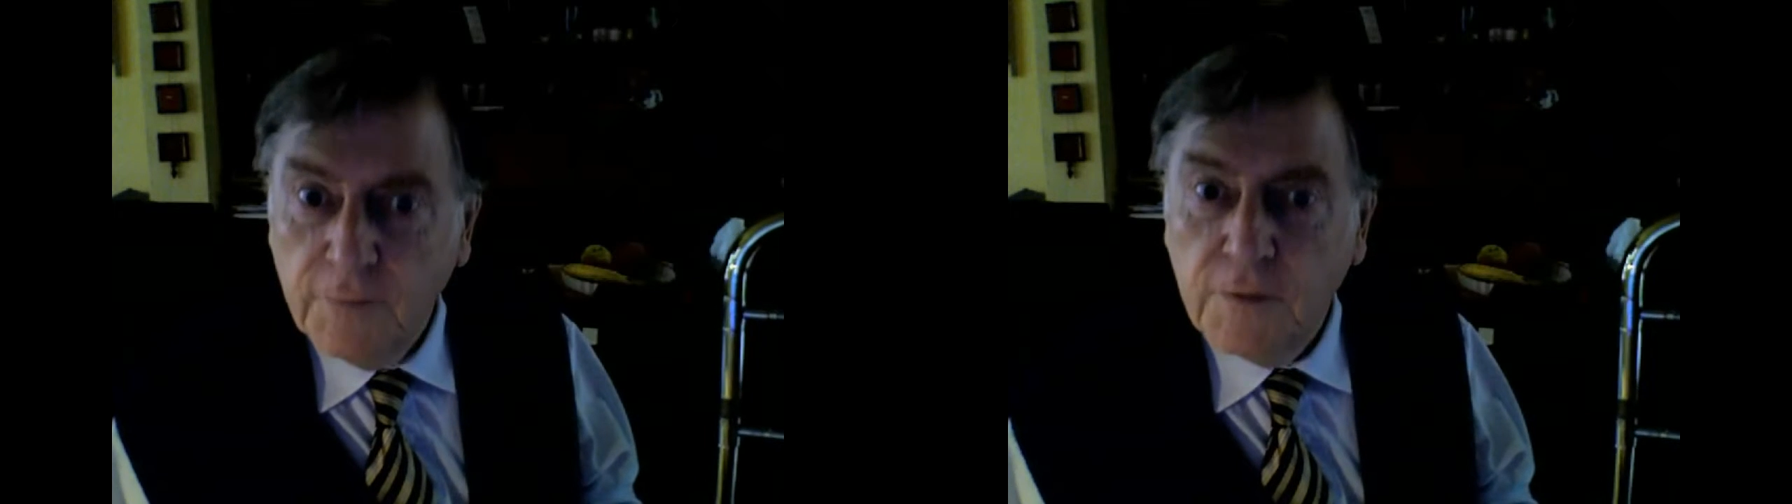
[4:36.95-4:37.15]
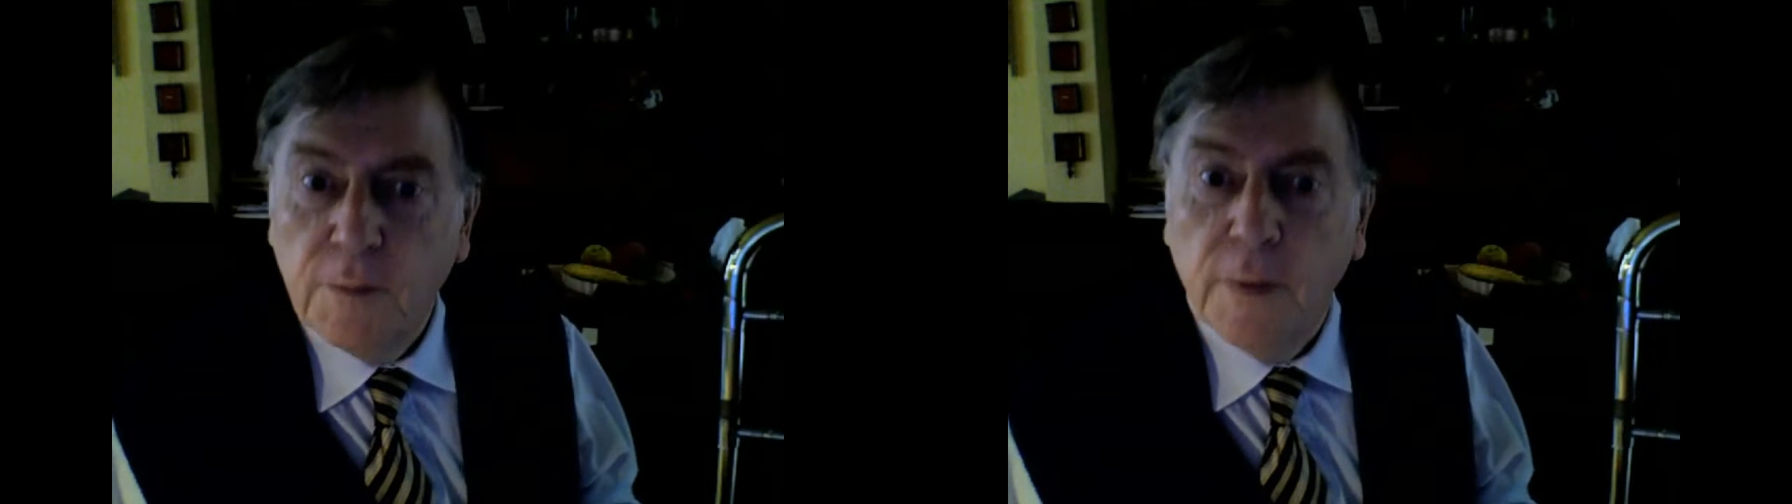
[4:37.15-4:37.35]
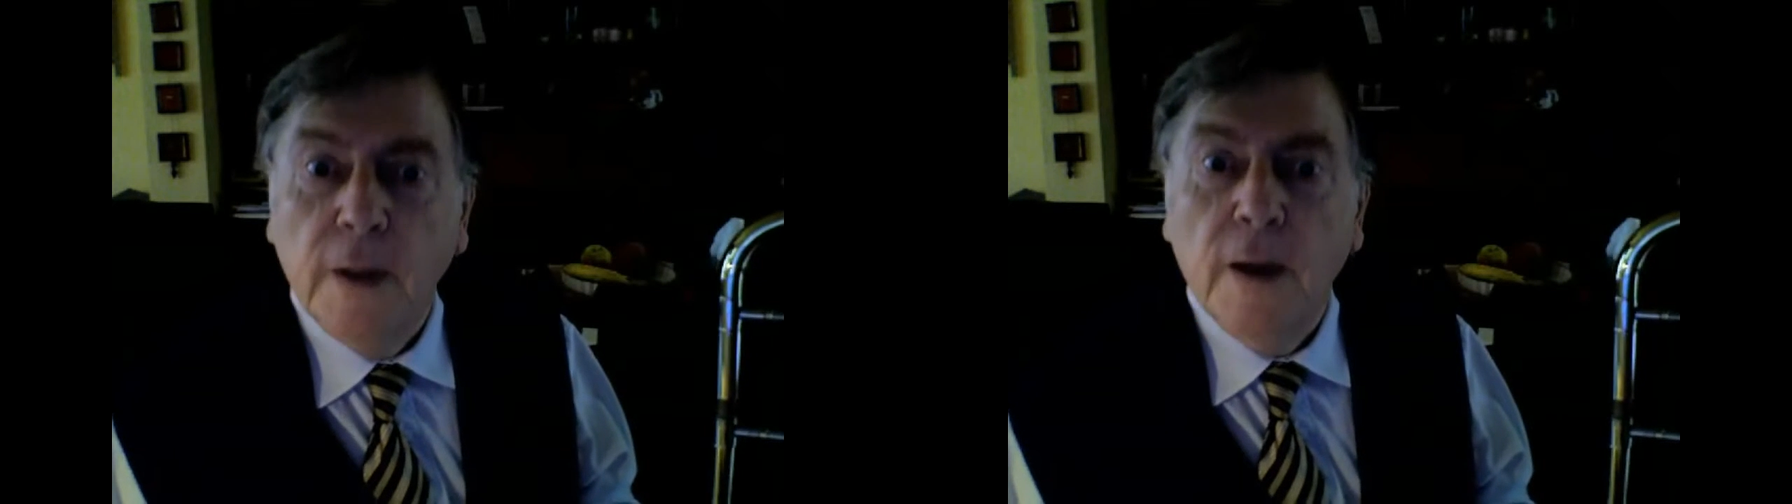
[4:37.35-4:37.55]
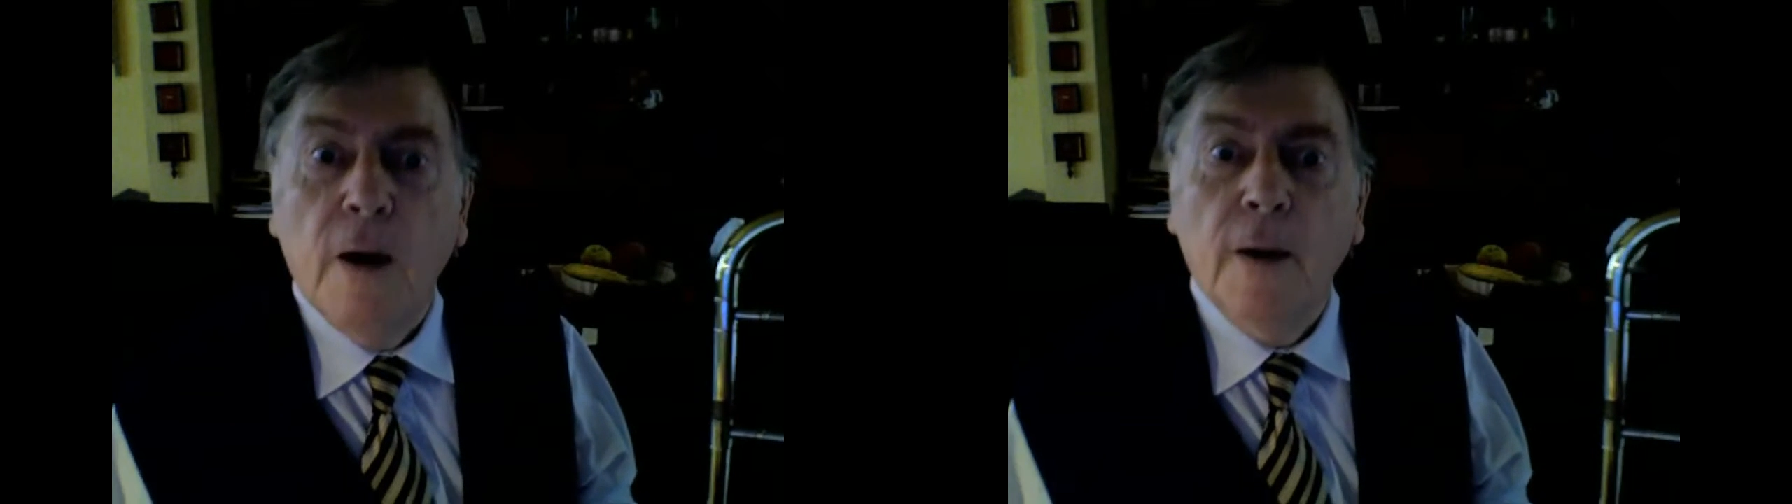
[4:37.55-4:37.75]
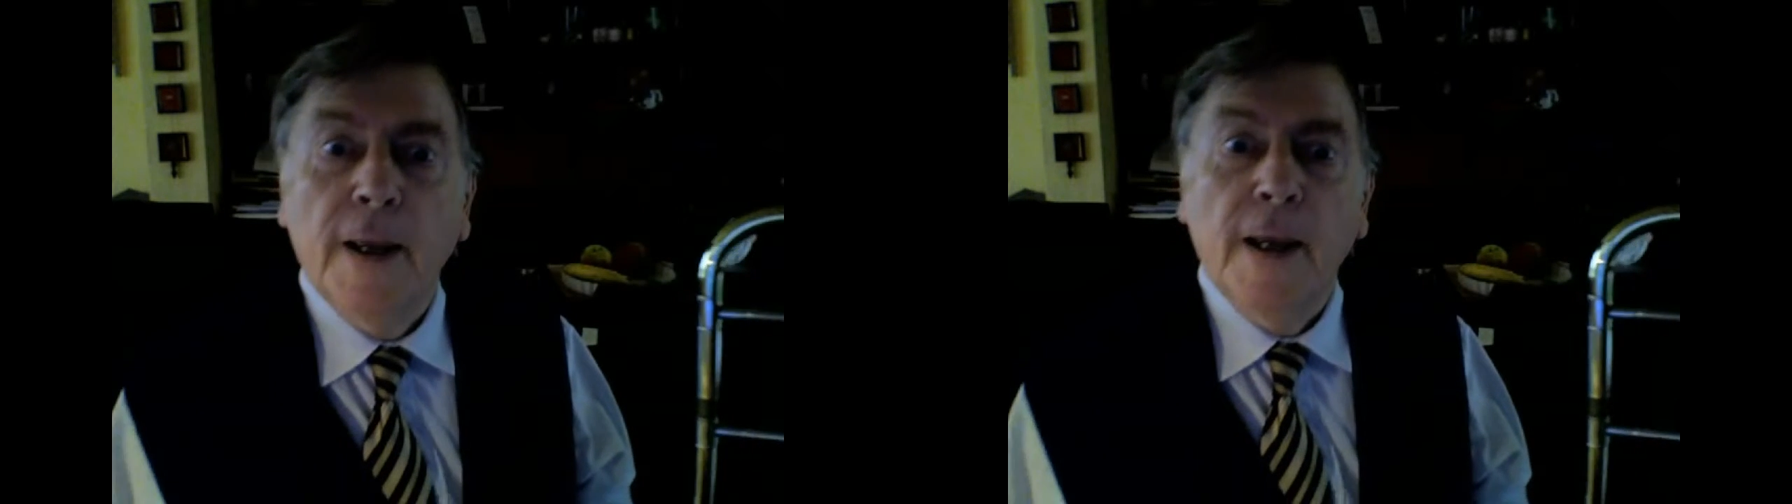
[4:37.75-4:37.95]
to be on
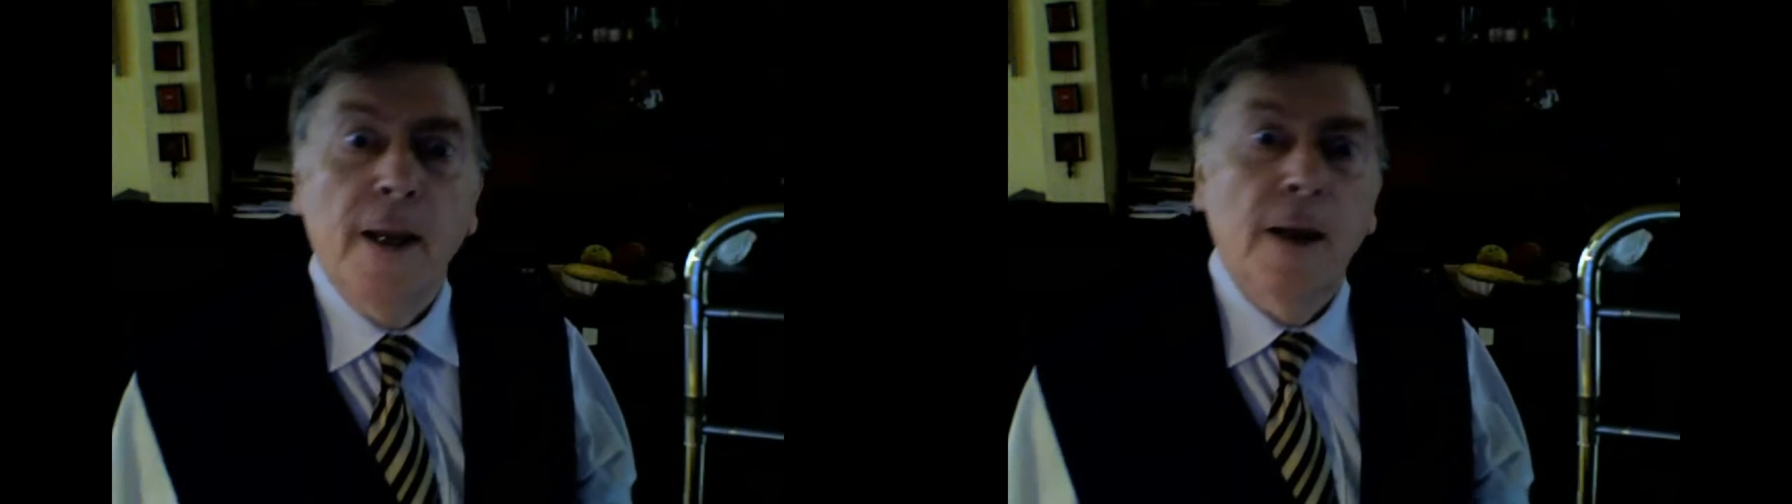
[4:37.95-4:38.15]
a